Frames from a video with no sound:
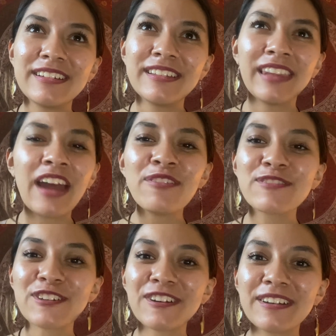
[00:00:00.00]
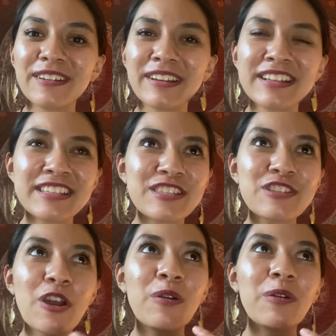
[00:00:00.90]
laughter, because it's
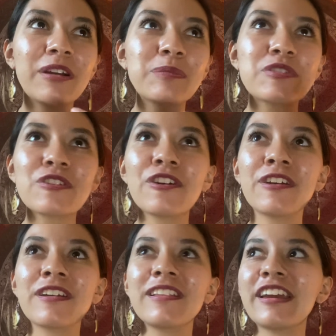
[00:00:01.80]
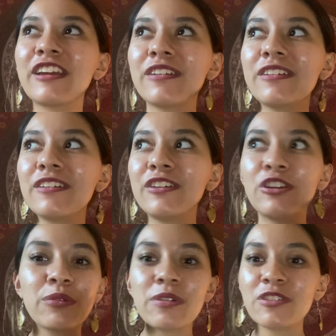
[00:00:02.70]
so absurd. Like, you
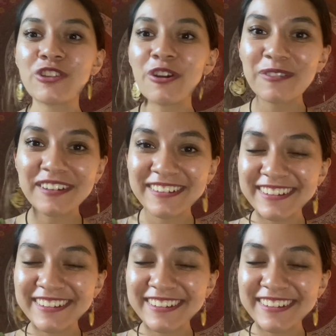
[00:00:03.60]
were the joke,